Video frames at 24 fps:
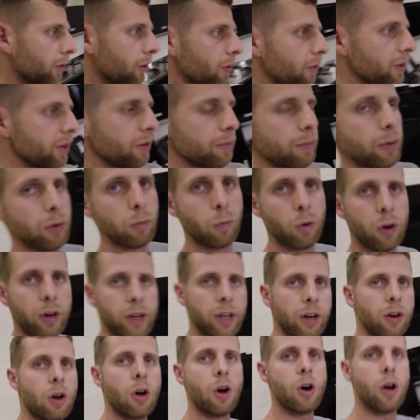We've been
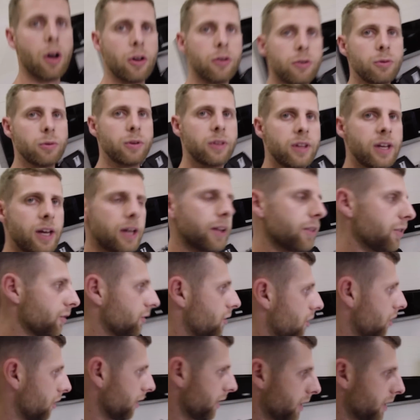working on doing the install